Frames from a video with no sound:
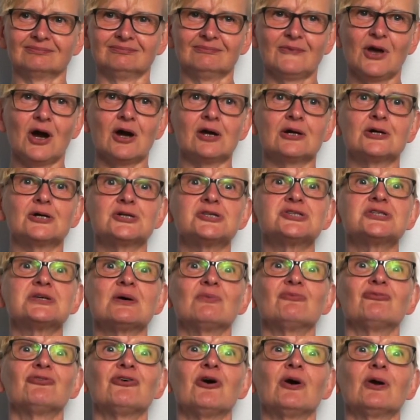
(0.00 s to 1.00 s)
I got
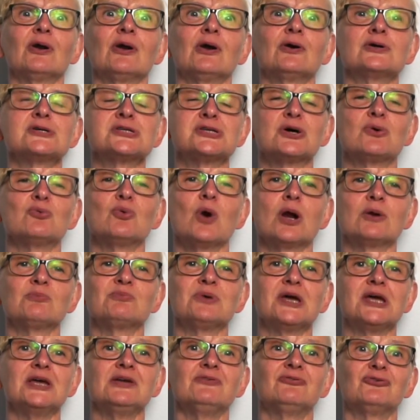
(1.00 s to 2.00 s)
someone
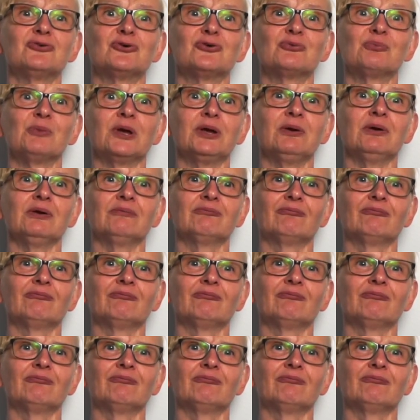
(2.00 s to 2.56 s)
paid for me.